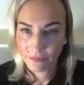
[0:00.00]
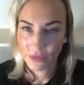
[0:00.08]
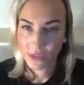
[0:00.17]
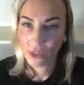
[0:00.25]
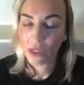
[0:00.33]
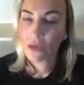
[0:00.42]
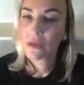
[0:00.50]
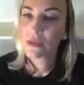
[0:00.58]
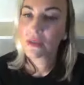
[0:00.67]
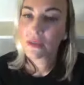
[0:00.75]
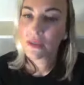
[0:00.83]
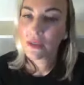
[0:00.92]
You know,
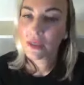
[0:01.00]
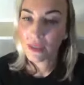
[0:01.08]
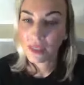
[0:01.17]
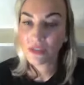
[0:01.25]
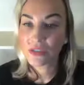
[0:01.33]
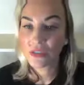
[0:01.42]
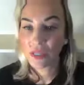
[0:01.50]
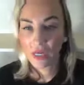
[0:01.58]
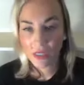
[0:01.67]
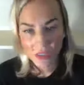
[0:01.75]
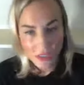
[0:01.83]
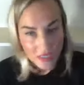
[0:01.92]
let's
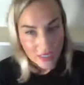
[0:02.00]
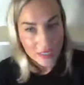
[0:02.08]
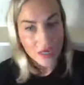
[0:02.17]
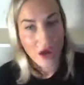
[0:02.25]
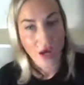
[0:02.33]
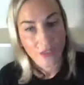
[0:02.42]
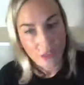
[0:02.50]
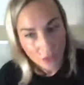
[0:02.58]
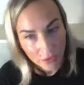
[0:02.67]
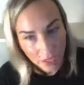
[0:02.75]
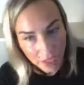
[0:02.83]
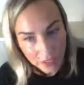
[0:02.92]
see God
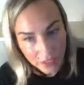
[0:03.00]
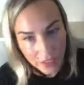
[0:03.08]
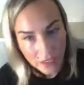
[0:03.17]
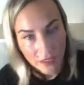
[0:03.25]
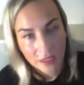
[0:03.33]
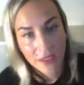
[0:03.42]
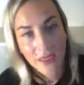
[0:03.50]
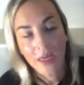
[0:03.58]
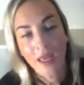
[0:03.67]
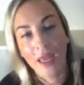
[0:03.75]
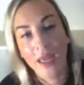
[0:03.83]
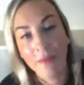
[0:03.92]
correctly.
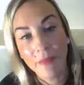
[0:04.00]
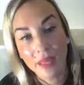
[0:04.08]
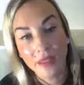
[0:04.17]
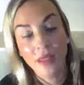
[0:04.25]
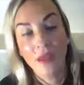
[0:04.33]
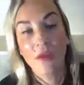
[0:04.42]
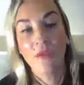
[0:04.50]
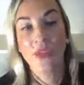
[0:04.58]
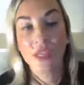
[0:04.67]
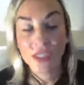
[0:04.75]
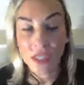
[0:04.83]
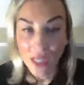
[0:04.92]
Amen.
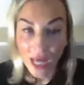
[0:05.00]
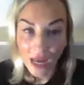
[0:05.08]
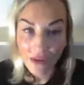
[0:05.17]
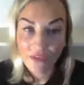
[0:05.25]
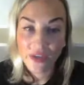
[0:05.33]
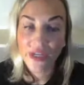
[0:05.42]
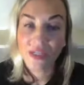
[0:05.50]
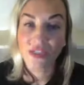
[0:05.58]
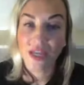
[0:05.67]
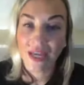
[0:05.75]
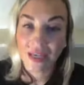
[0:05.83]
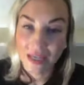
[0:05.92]
This life is
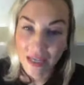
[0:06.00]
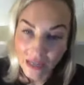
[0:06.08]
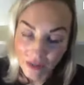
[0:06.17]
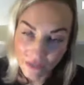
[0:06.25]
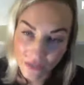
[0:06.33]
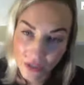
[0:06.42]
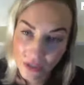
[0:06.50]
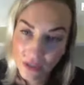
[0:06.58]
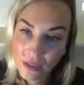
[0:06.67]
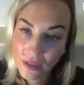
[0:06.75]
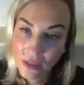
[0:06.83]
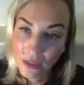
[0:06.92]
a gift.
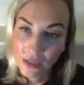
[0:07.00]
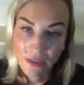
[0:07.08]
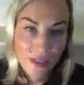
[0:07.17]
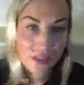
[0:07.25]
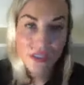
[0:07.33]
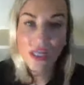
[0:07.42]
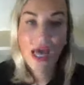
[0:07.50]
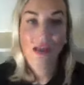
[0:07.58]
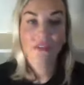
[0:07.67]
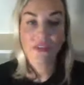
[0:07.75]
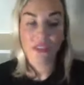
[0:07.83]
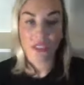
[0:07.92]
This
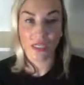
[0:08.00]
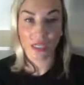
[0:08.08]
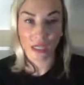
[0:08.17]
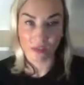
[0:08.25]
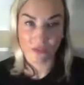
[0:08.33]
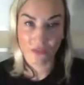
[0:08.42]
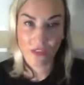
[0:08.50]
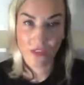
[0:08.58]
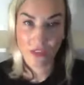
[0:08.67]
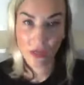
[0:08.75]
life is a gift.